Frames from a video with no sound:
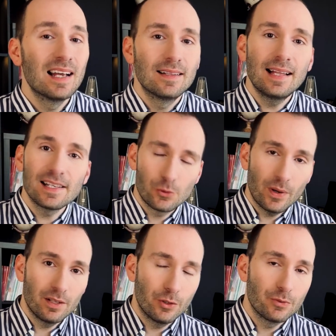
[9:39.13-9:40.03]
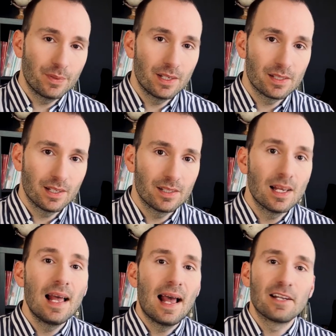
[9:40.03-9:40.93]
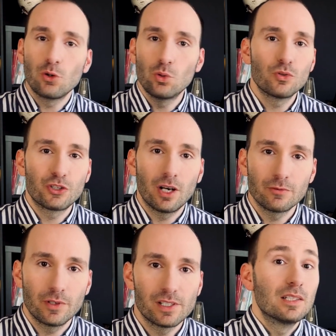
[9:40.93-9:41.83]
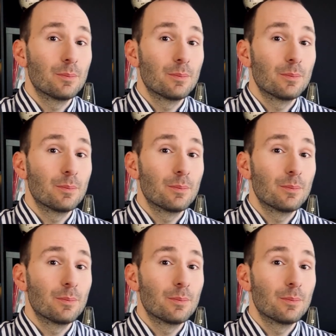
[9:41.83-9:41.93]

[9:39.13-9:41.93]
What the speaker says: less well-known pieces, and all genres.